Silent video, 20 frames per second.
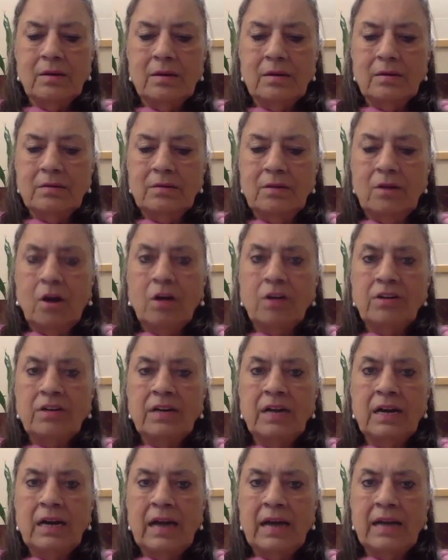not
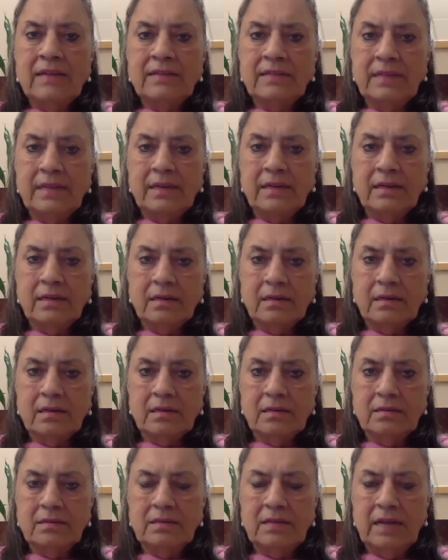realizing
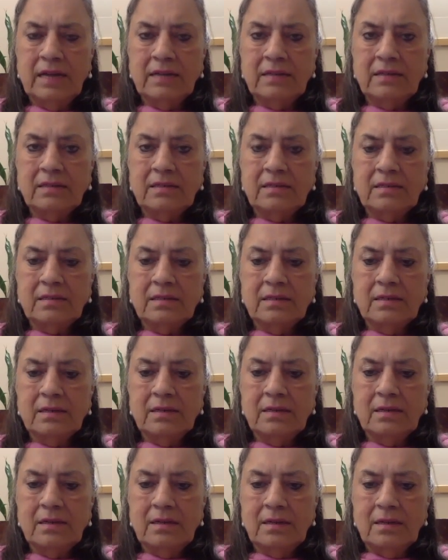that
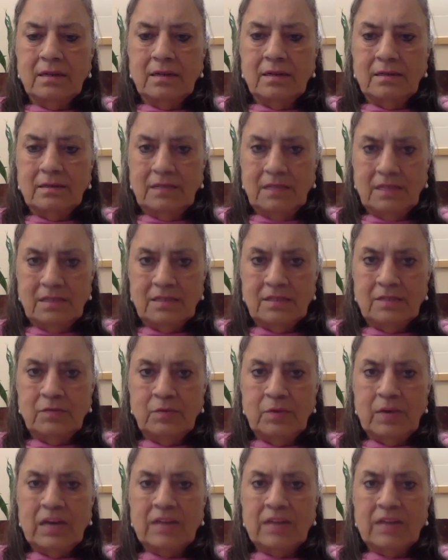this we are